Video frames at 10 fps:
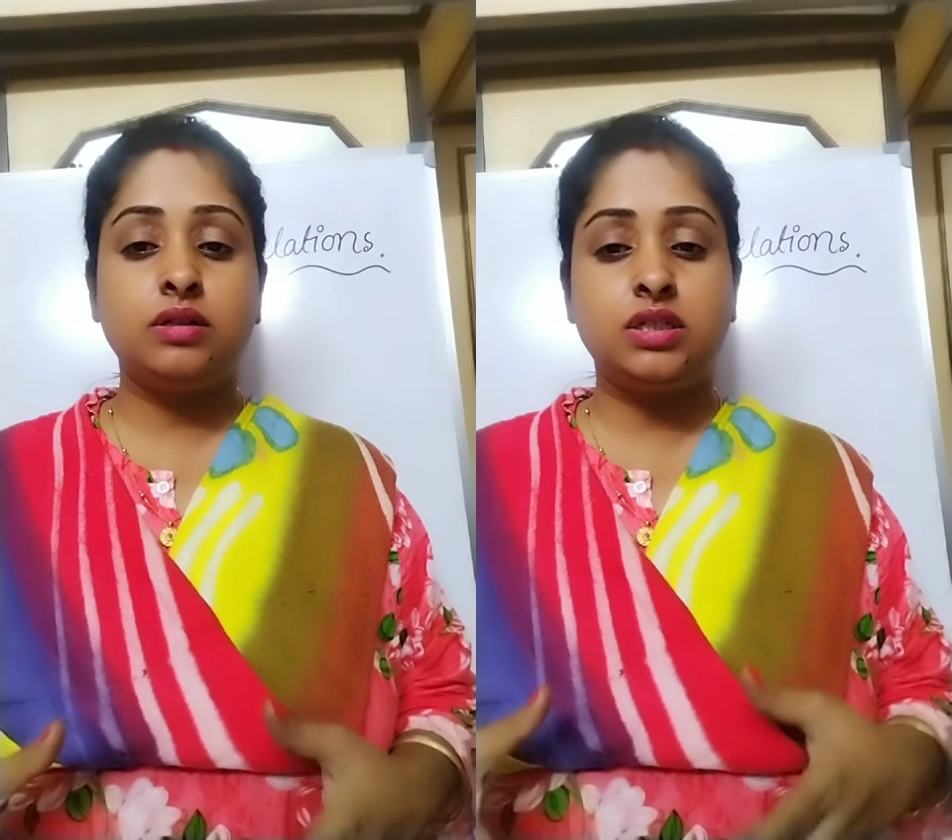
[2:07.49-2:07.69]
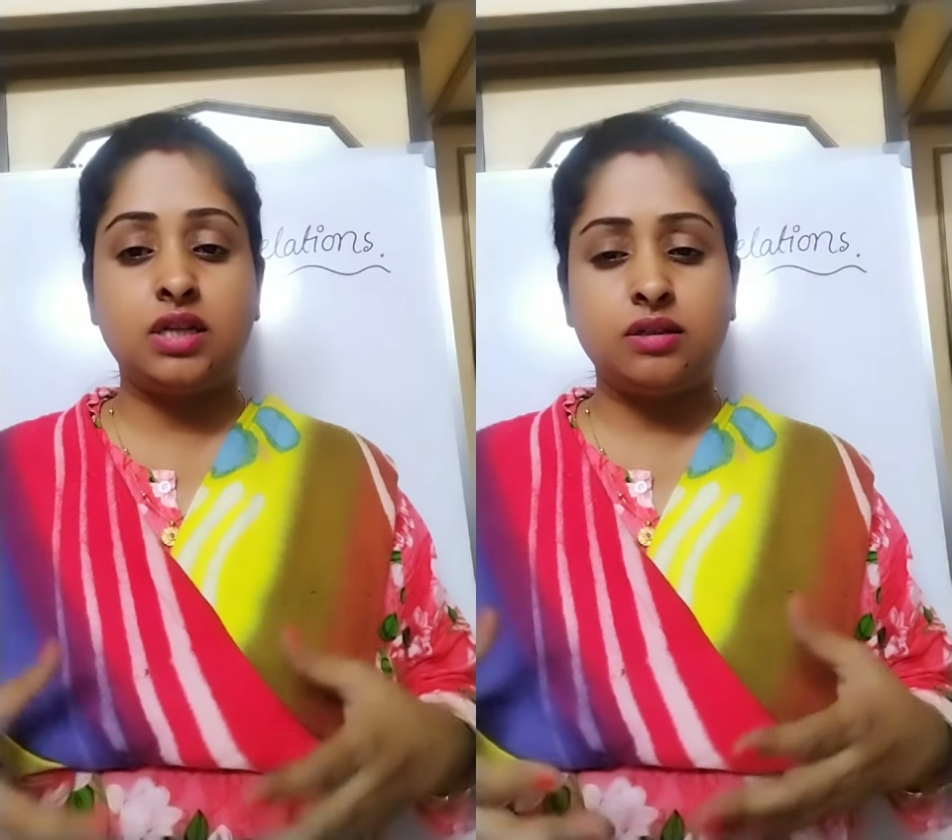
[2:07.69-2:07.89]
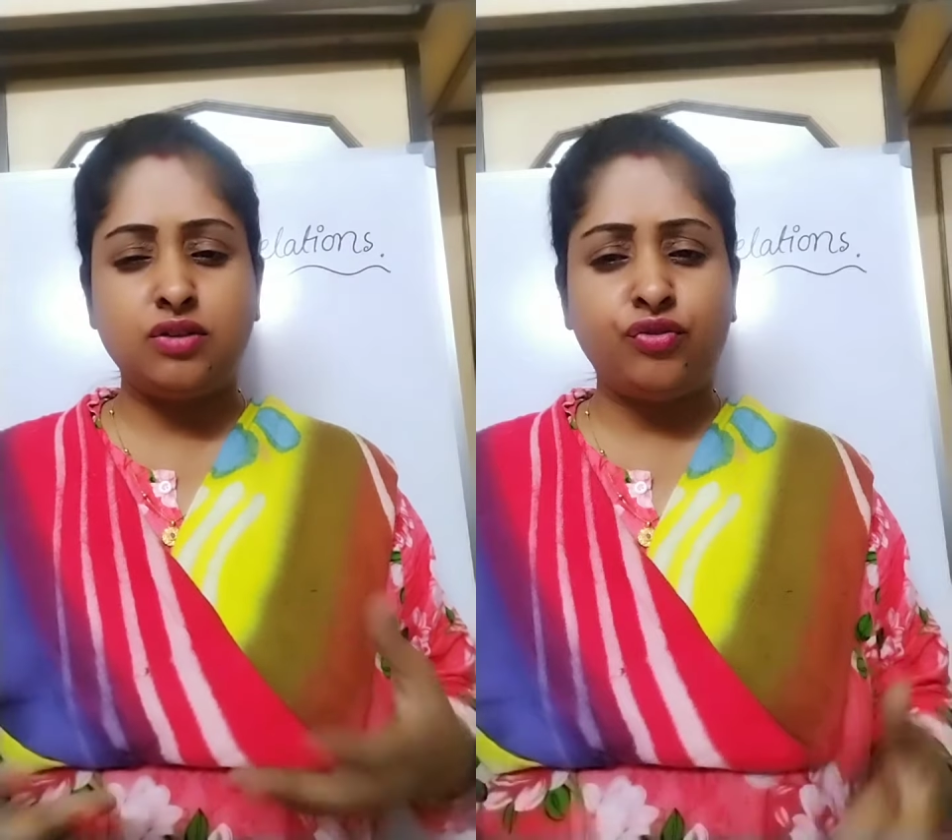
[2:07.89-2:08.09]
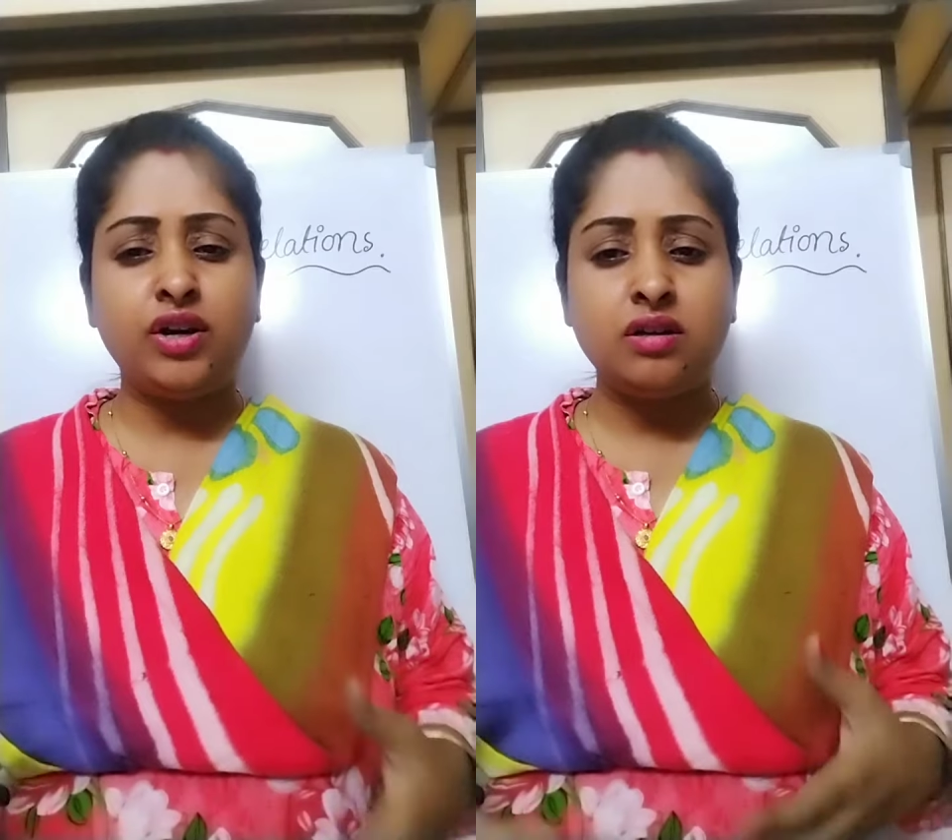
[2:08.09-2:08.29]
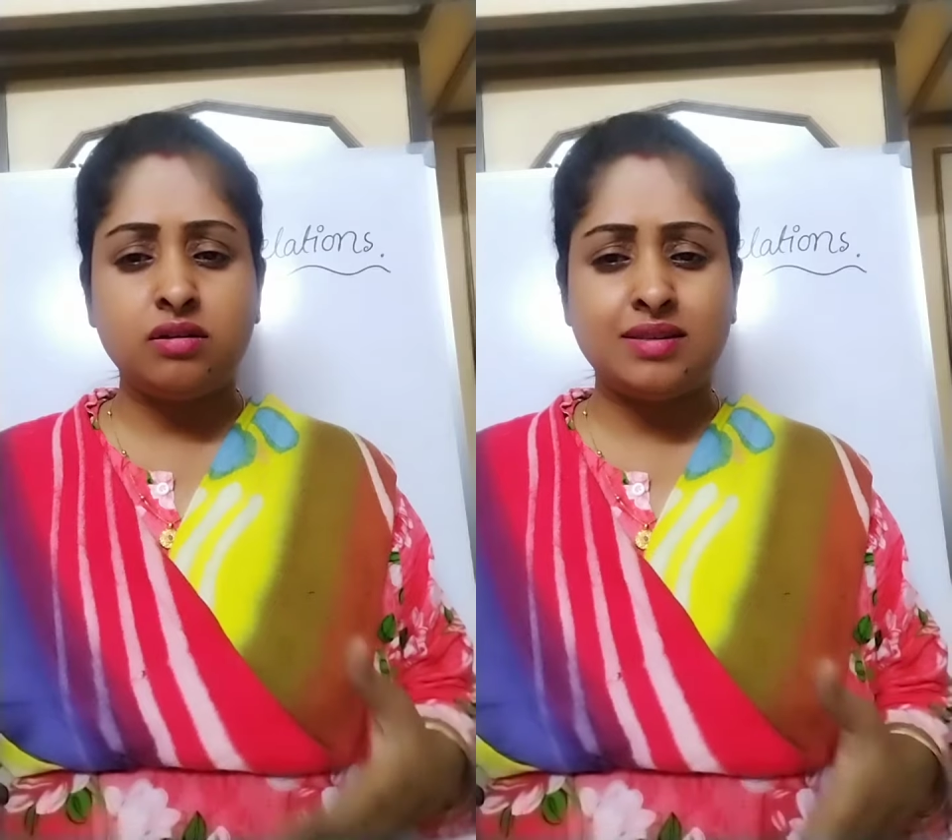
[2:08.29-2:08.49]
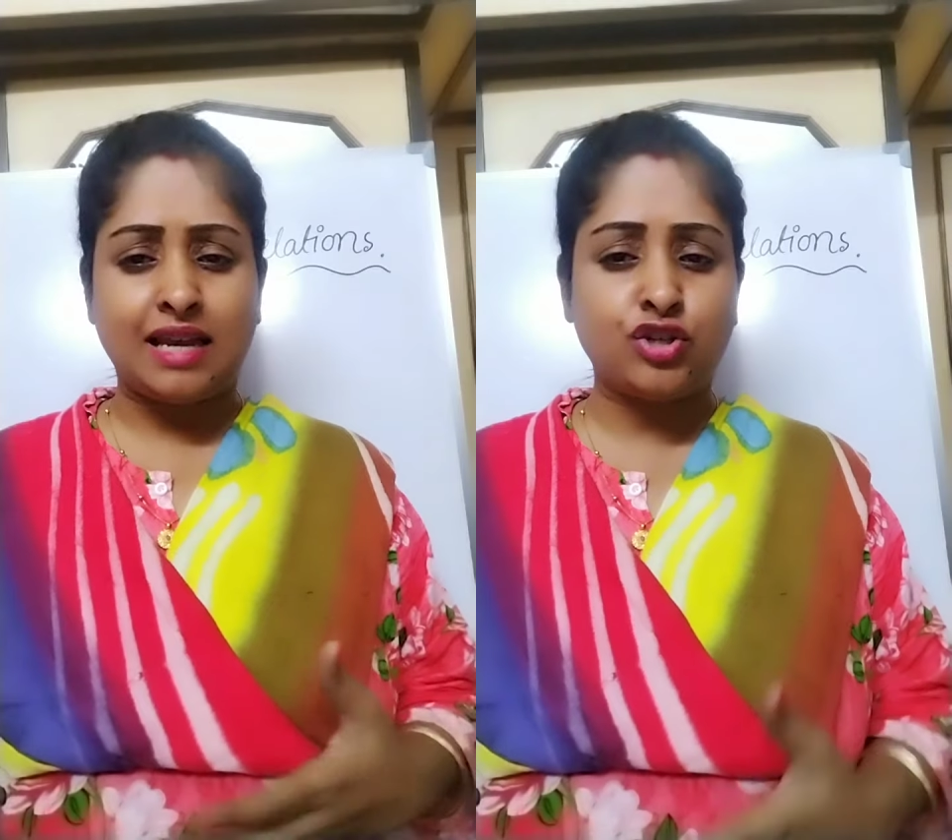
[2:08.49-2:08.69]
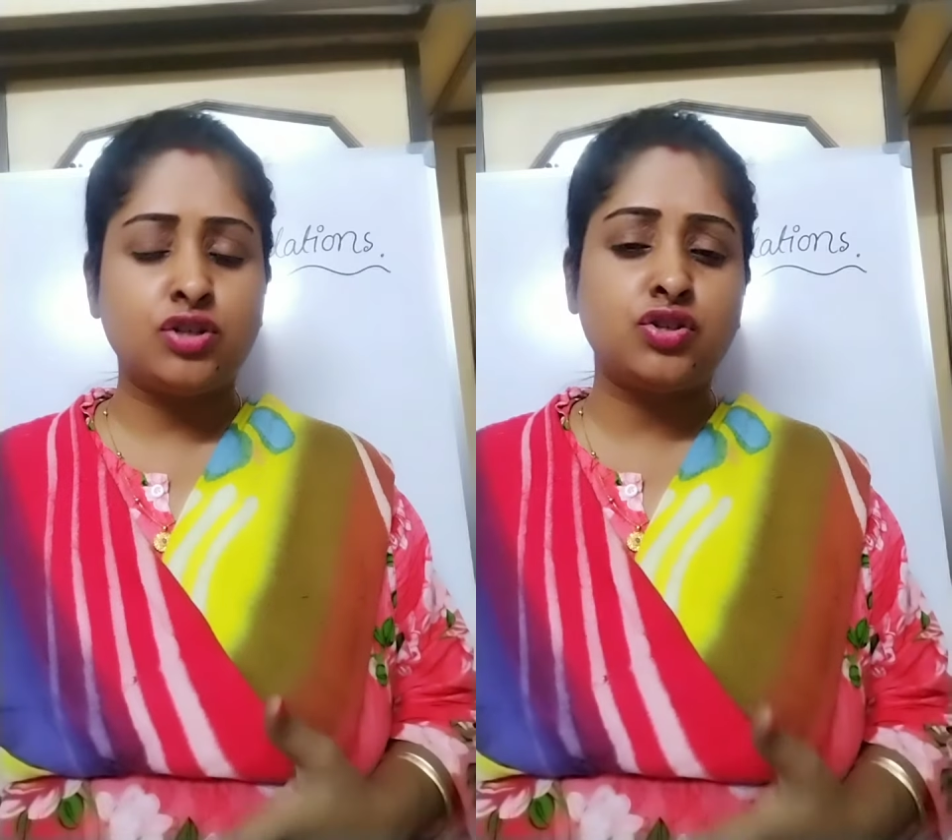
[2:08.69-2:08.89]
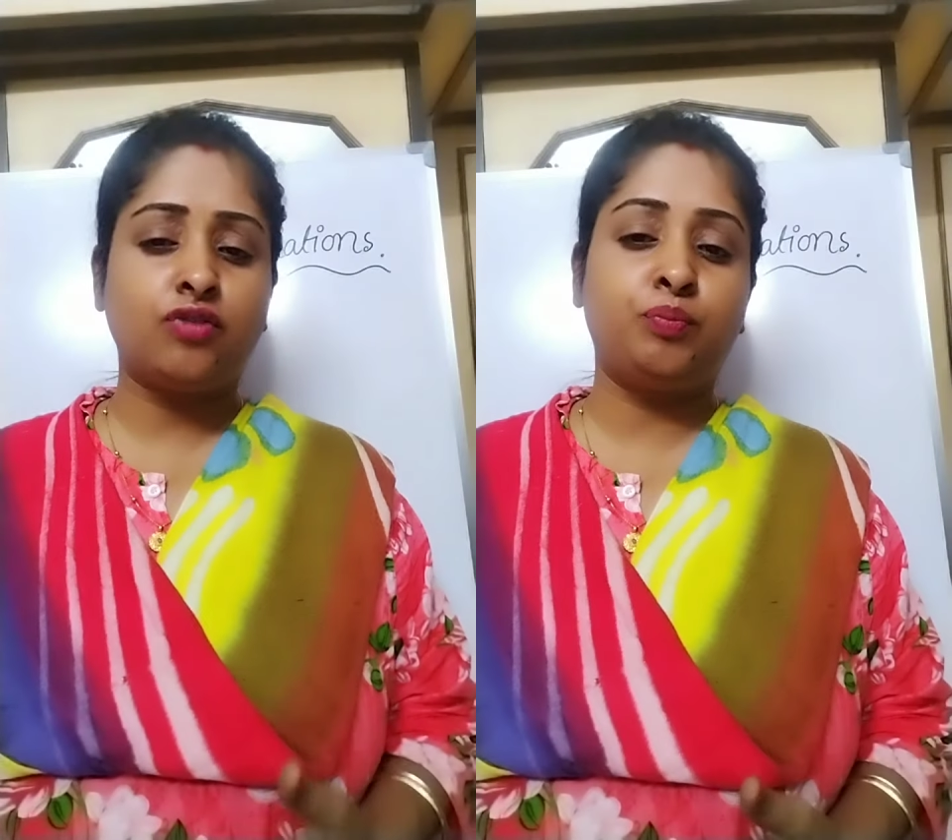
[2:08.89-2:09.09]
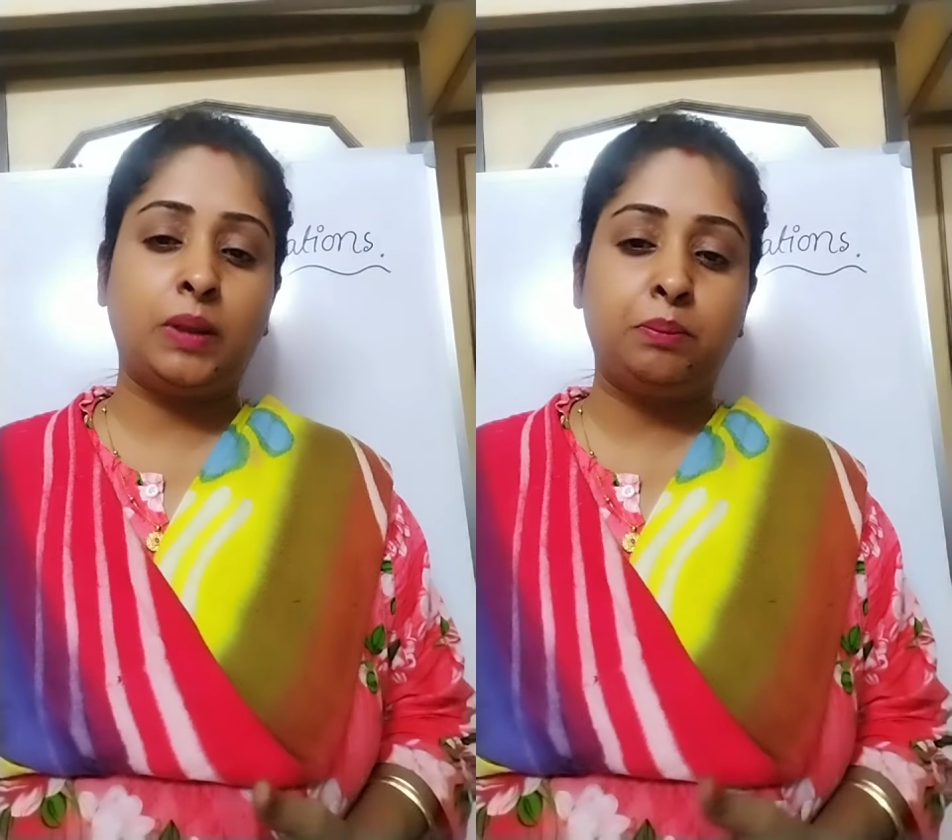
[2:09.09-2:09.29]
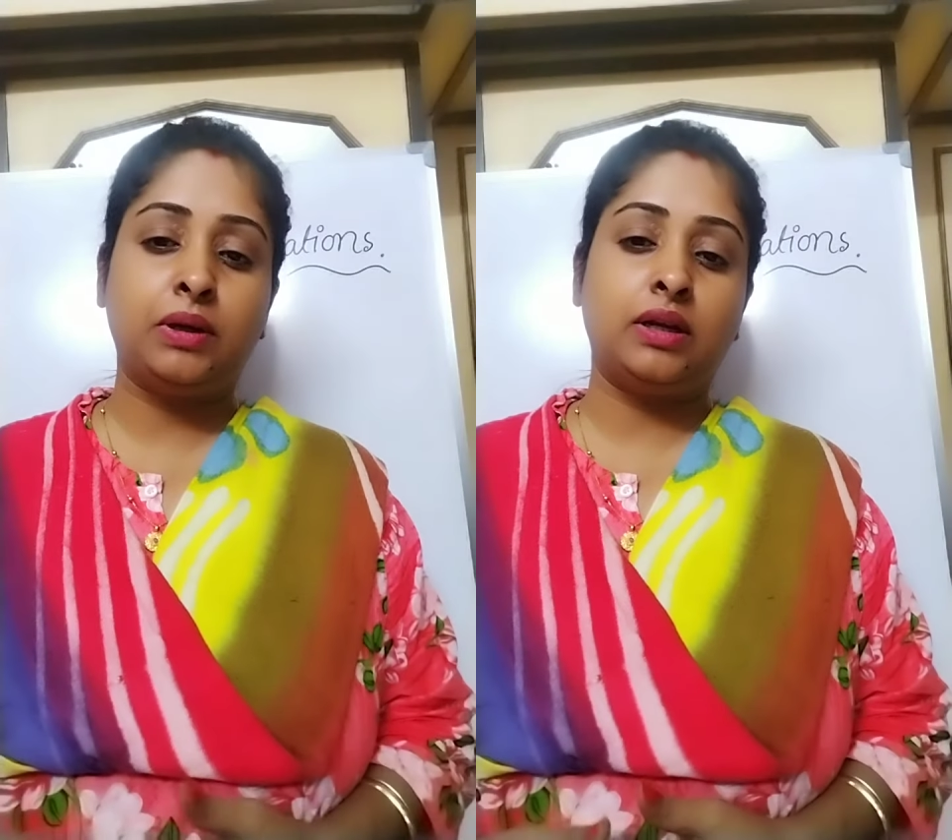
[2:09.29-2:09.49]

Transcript: different sections of people